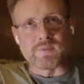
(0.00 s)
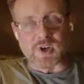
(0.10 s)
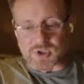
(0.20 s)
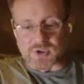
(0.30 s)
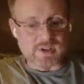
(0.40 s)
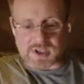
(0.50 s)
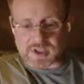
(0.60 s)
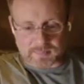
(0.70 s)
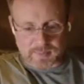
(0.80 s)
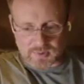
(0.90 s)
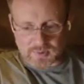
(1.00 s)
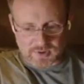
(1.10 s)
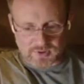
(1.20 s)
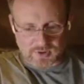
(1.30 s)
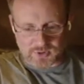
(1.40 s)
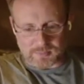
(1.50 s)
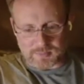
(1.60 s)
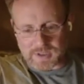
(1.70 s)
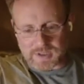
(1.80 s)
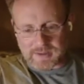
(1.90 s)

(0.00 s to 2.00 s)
functionally decompose our system.